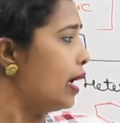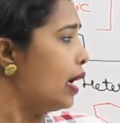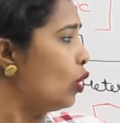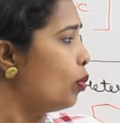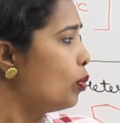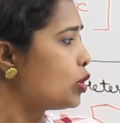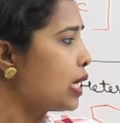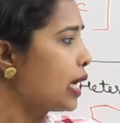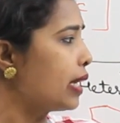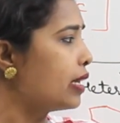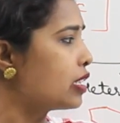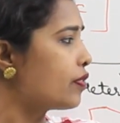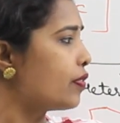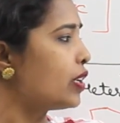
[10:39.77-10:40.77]
and
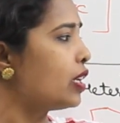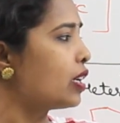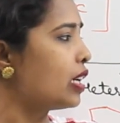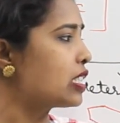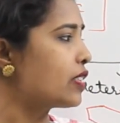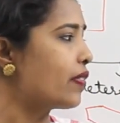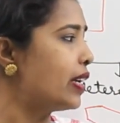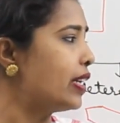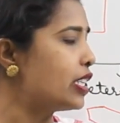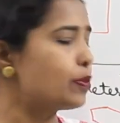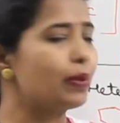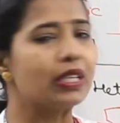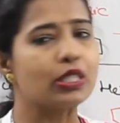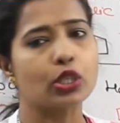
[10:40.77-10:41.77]
homocyclic is further classified
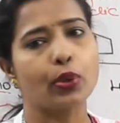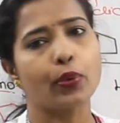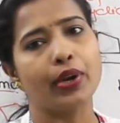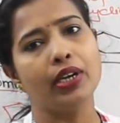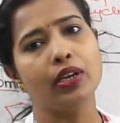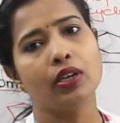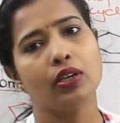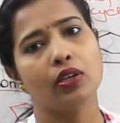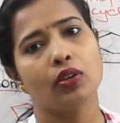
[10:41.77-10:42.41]
as benzenoid